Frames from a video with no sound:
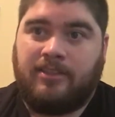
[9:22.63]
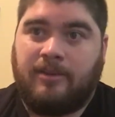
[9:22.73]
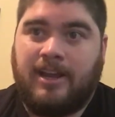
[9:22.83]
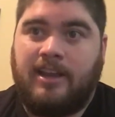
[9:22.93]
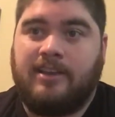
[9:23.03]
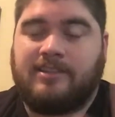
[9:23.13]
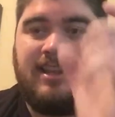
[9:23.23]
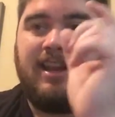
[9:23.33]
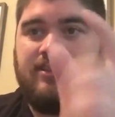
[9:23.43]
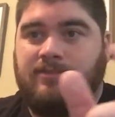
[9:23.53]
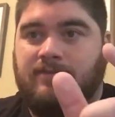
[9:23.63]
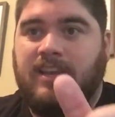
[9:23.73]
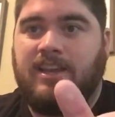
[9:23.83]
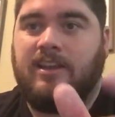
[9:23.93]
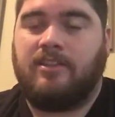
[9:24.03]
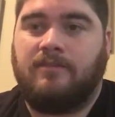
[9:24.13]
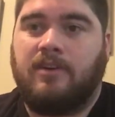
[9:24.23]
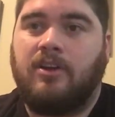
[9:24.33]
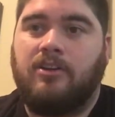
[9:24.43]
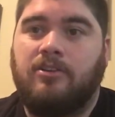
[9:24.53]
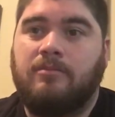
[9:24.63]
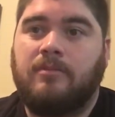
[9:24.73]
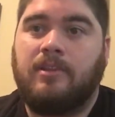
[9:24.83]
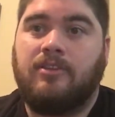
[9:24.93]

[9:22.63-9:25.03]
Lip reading: the radius, and that has v in it, the volume,